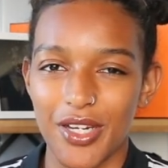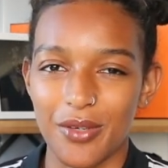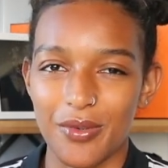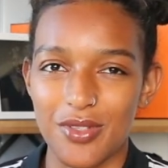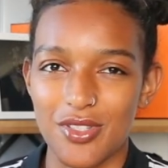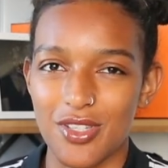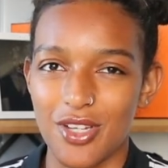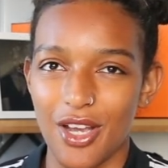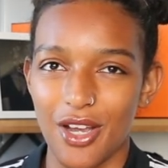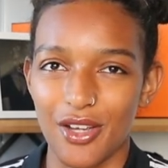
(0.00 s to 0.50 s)
It
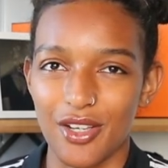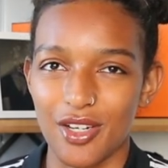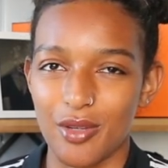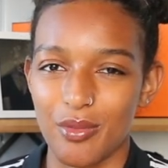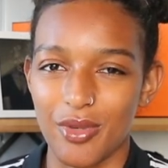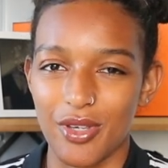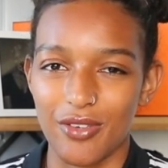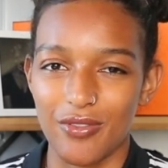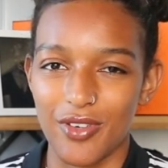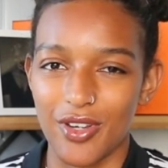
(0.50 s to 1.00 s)
was not going
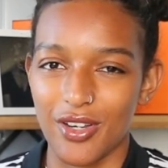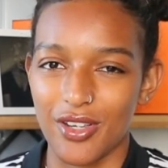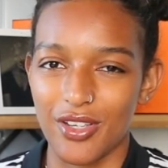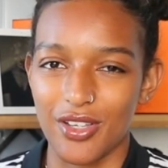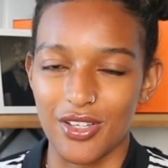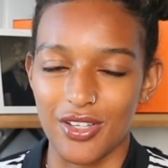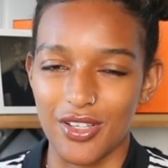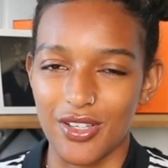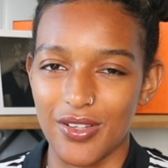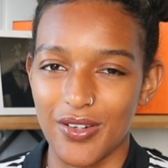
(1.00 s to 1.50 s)
to be very
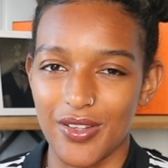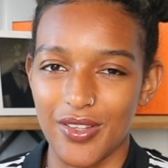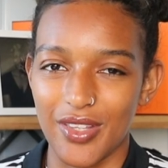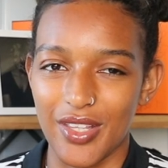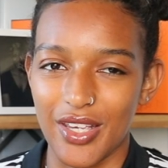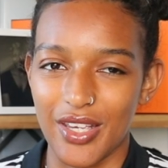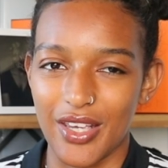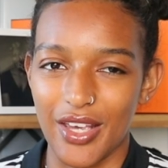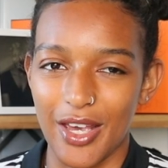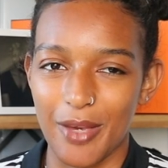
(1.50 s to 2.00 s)
good.
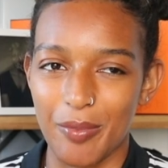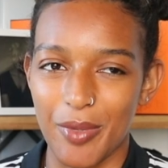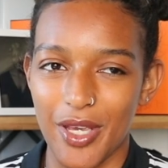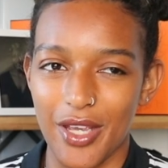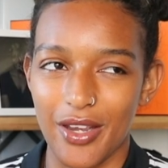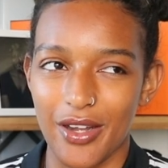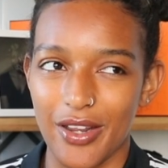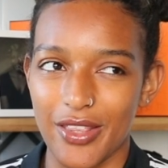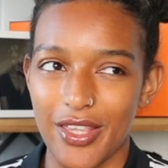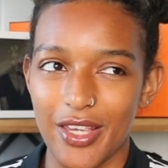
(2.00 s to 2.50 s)
Like, I
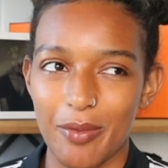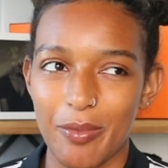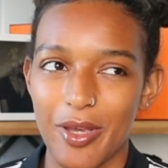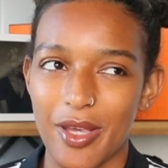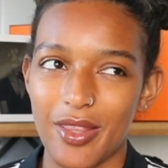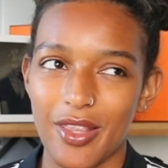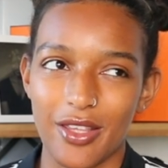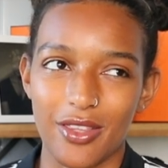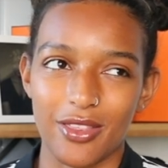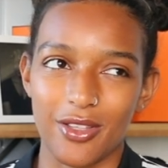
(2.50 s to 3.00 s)
think I
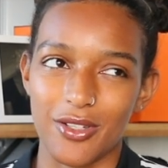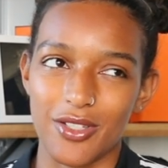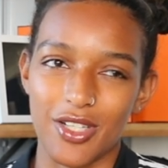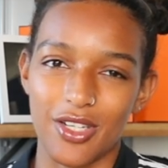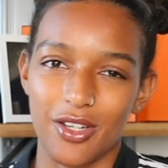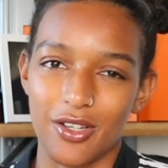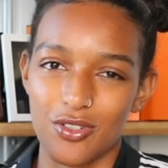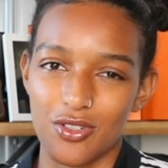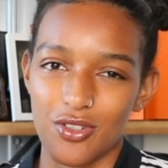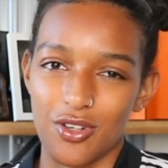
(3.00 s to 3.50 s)
paid like
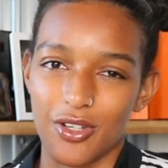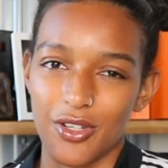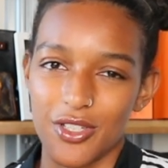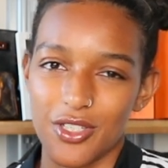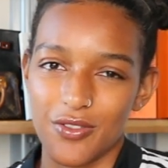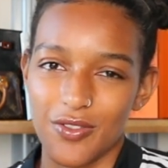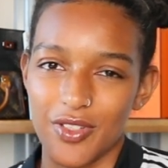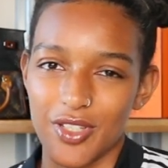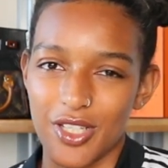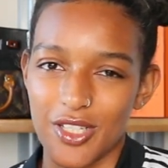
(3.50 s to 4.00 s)

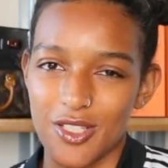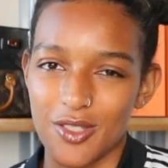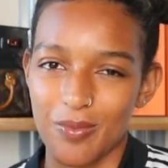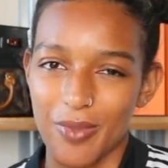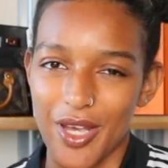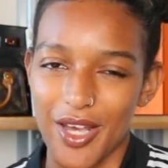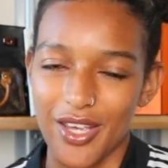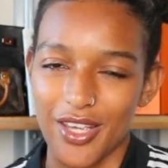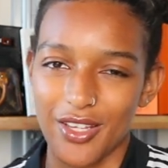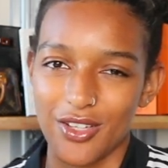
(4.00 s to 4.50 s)
$1,300 for this
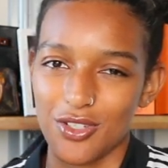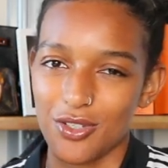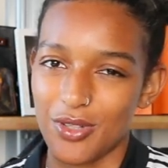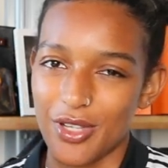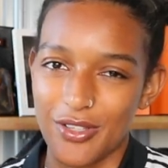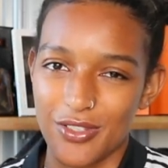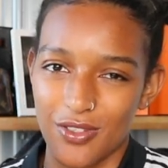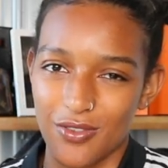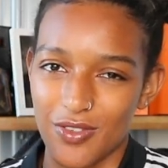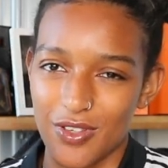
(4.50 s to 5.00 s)
back in
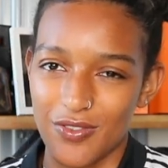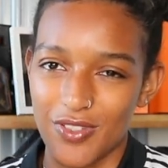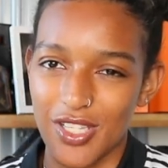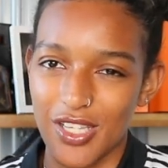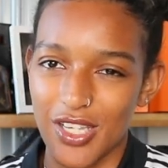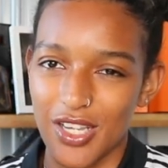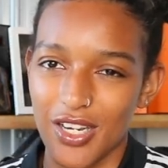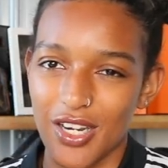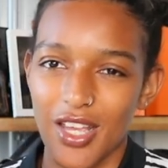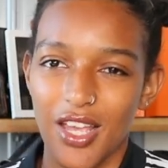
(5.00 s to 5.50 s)

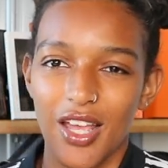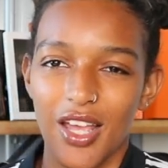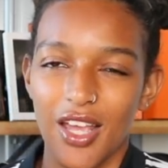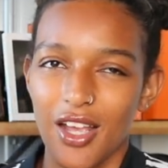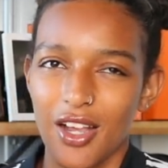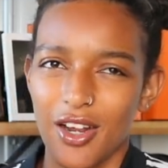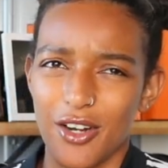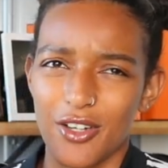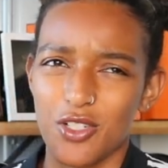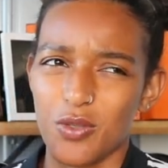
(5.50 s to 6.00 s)
2015,
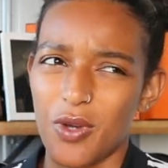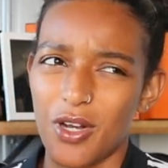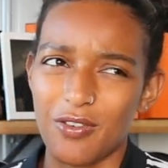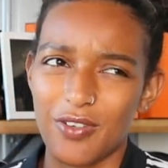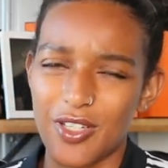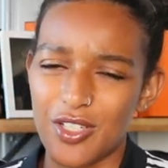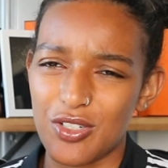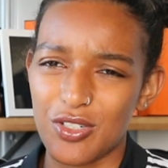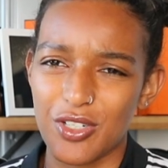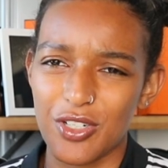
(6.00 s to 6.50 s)
or
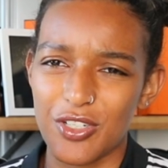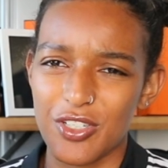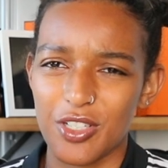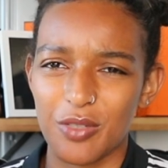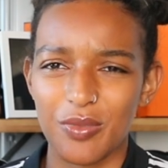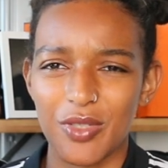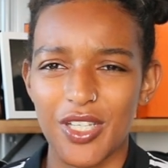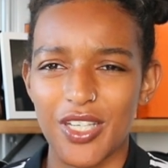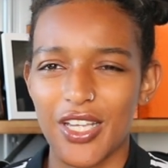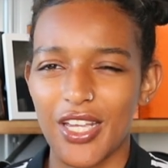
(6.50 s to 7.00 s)
$1,200 or
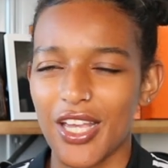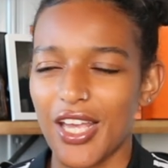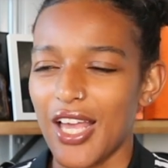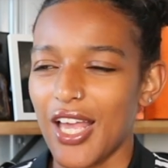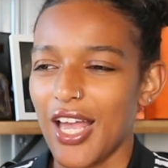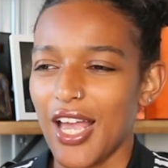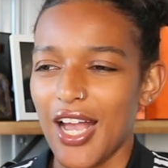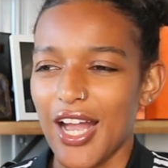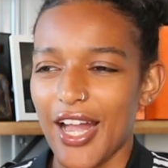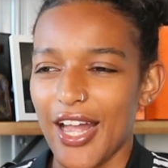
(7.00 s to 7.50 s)
something,
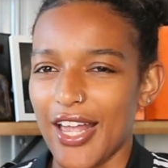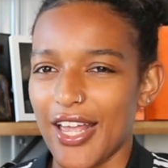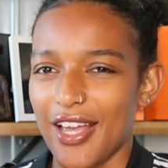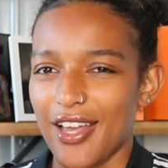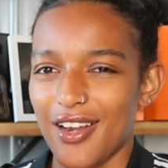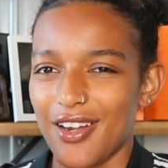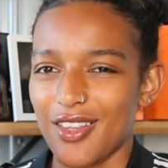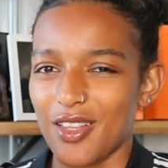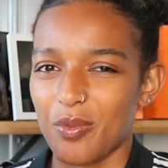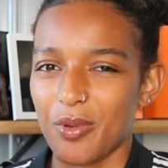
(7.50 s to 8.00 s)

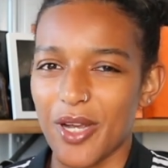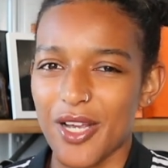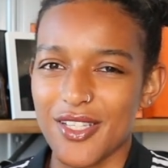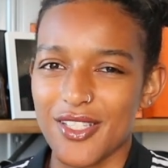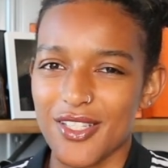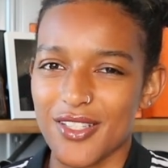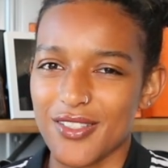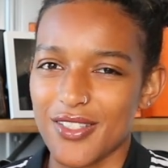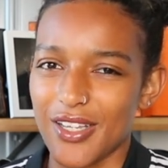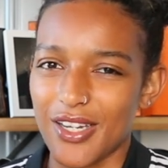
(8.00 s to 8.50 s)
and the
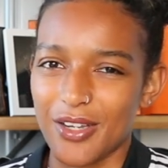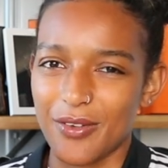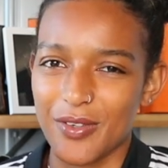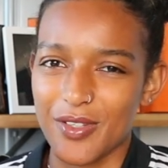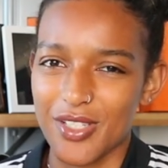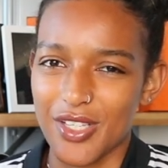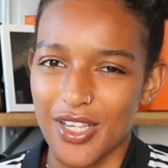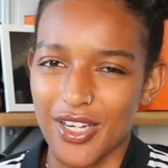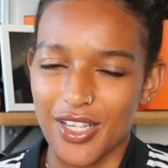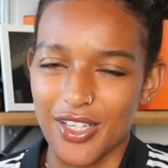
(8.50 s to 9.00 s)
prices that I
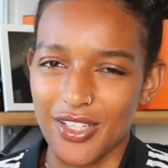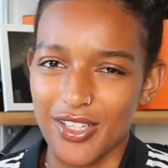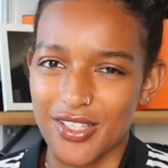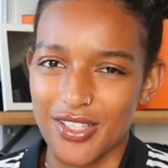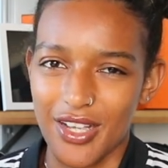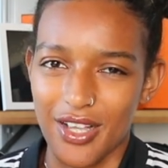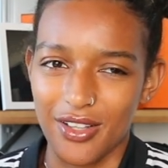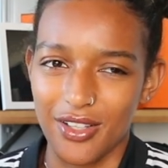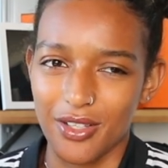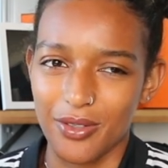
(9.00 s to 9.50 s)
was getting to
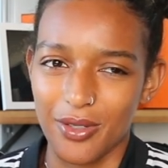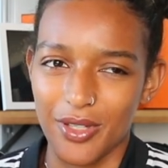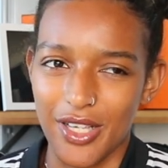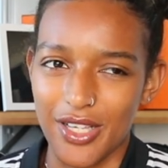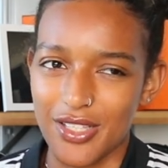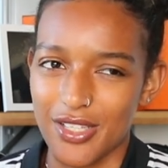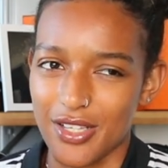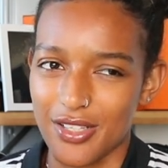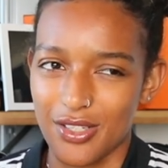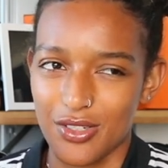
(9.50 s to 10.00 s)
sell it were
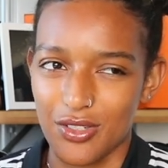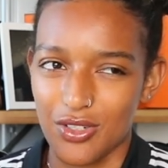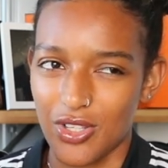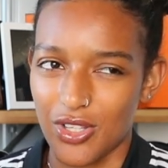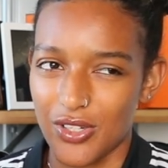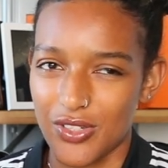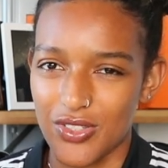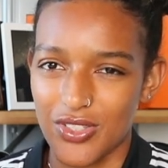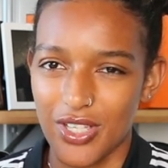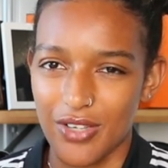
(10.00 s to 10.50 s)
like $600,
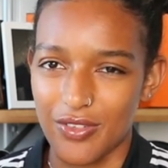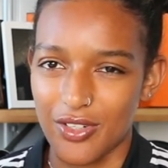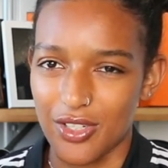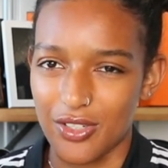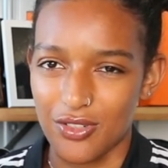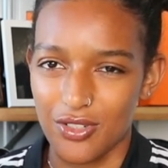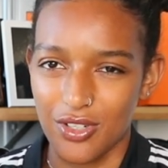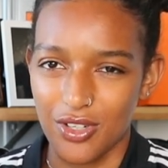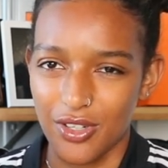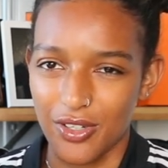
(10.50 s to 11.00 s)

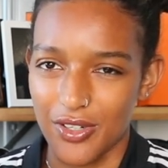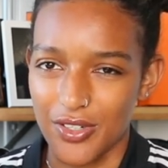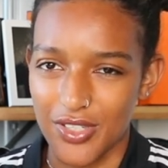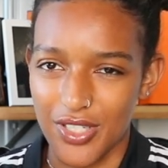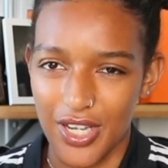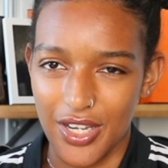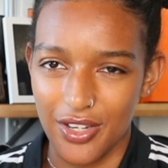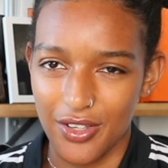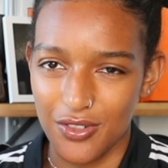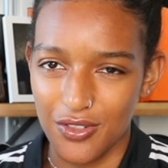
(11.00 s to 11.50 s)

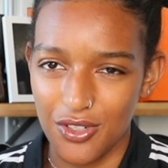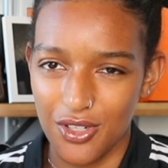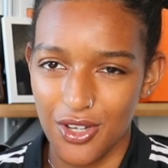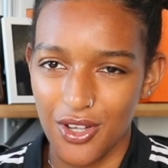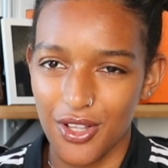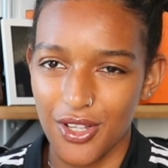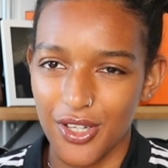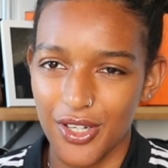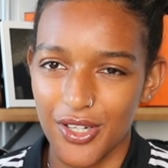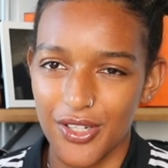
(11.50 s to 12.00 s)
$700,
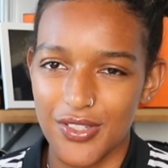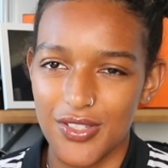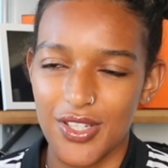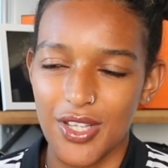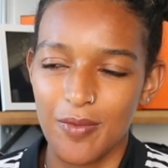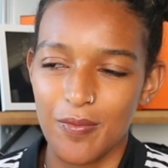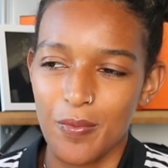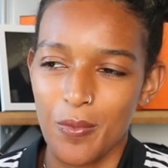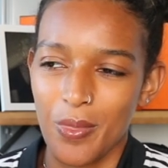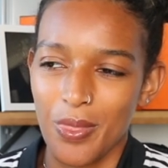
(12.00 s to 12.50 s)

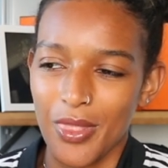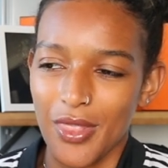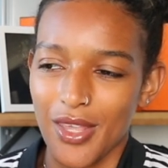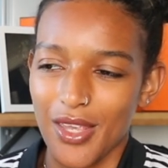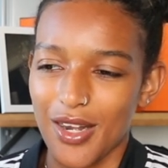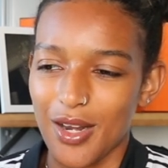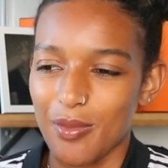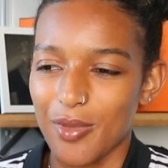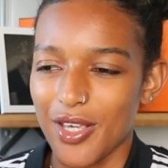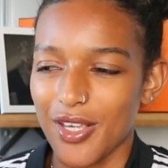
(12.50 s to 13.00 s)
$800,
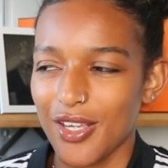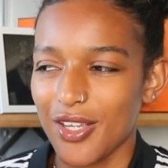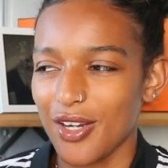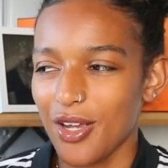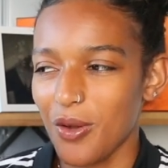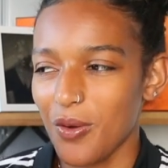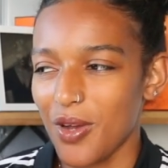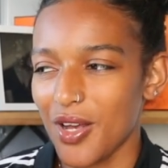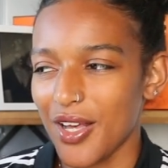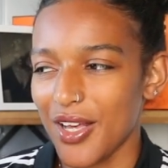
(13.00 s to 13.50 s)
and I'm like, you
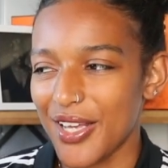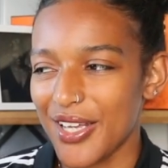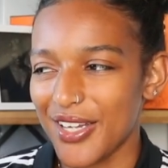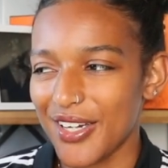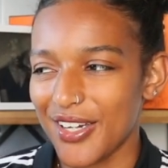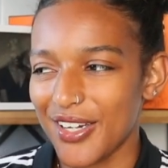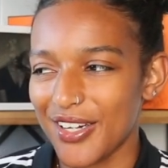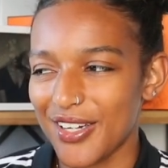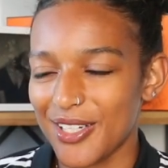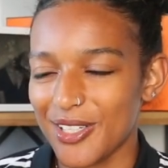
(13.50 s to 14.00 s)
know
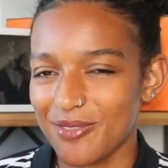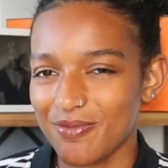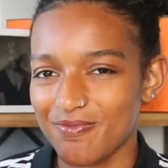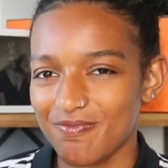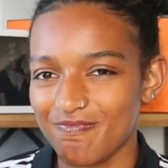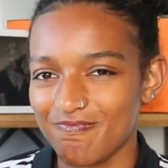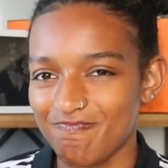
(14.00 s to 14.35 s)
what?